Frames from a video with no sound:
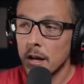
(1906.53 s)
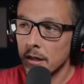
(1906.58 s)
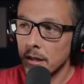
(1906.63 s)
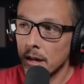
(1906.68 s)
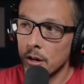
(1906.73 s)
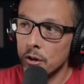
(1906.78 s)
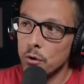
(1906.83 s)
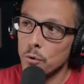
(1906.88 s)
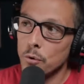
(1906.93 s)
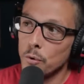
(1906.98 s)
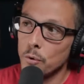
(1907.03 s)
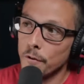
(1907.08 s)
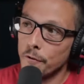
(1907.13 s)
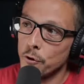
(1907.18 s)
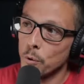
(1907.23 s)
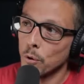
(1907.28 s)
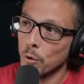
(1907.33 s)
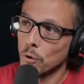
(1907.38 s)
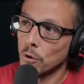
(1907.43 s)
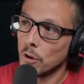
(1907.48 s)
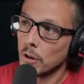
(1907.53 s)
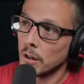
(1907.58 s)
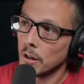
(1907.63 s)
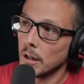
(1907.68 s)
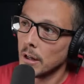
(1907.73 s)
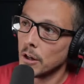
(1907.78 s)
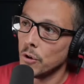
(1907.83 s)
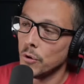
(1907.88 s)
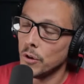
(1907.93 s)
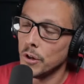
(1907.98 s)
They knew if you were looking
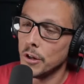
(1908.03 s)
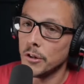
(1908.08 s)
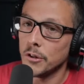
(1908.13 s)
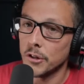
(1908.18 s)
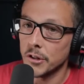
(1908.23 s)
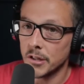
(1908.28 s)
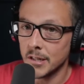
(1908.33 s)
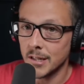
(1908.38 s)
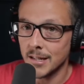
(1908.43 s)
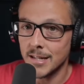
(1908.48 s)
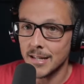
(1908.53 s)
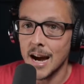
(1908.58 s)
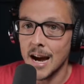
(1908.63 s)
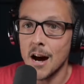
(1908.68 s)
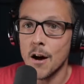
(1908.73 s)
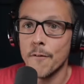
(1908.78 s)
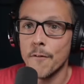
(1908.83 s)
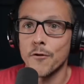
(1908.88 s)
like you needed to sit down